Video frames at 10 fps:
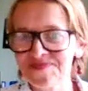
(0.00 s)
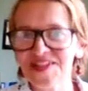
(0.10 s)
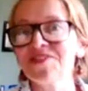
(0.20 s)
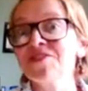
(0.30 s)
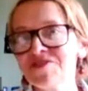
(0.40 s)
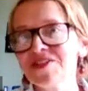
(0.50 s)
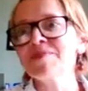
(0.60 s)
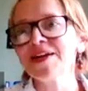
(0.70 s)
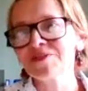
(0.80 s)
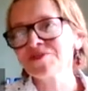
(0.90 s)
another
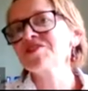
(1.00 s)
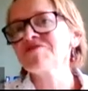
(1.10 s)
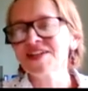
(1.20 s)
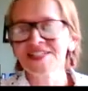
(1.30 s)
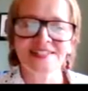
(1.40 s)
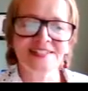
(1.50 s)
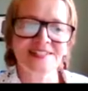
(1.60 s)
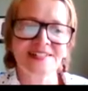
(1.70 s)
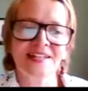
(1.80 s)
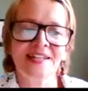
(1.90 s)
email correcting
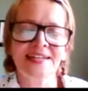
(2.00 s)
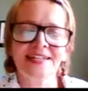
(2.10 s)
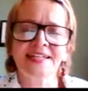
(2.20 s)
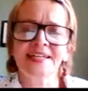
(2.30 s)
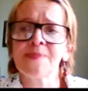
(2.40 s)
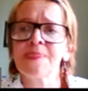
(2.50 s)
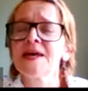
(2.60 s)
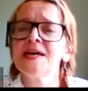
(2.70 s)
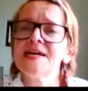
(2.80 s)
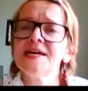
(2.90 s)
a link in it.
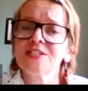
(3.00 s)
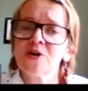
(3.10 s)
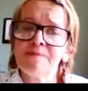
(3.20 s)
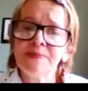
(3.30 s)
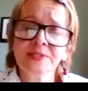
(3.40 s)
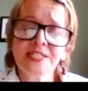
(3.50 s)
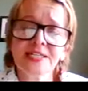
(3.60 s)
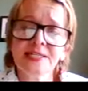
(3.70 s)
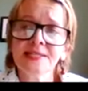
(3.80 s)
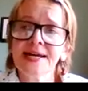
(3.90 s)
It's got a
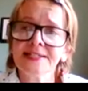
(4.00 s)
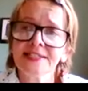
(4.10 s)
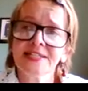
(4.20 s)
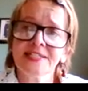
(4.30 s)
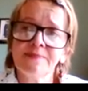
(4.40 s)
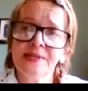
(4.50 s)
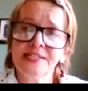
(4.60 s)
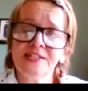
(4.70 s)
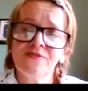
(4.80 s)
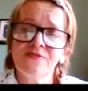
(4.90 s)
built-in
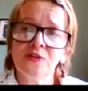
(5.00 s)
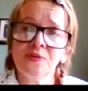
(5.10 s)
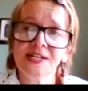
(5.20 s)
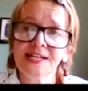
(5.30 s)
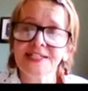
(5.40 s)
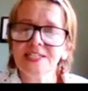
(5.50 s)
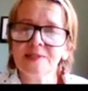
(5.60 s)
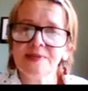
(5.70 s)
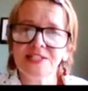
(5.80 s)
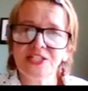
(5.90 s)
accessibility view and an
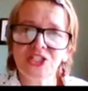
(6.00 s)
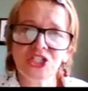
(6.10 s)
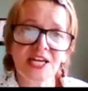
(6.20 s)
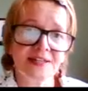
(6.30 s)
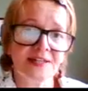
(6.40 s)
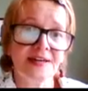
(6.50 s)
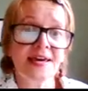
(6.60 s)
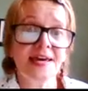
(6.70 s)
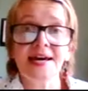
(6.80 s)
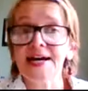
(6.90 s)
accessibility checker,
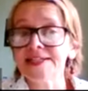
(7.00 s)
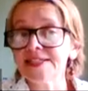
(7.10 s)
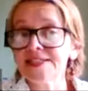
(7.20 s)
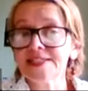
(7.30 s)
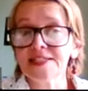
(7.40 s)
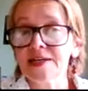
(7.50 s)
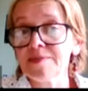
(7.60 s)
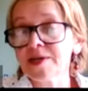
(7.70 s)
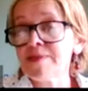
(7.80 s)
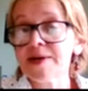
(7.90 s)
and it's
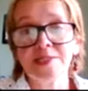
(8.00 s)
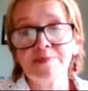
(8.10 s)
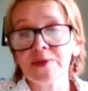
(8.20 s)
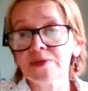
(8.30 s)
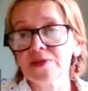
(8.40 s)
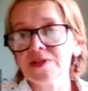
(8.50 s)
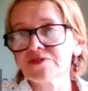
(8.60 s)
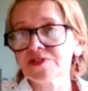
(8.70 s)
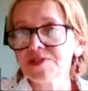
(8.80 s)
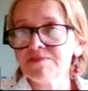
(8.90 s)
compatible
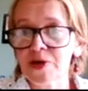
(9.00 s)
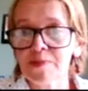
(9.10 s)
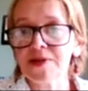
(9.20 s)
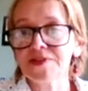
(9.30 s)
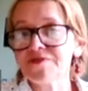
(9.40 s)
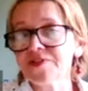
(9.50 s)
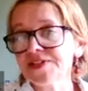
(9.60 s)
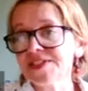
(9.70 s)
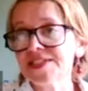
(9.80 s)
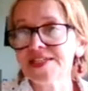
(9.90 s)
across mobile
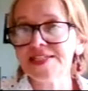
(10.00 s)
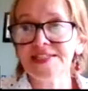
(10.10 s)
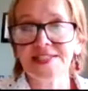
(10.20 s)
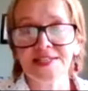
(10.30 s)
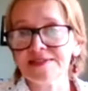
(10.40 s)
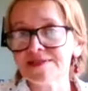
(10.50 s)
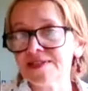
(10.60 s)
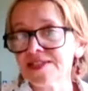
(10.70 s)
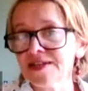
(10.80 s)
devices and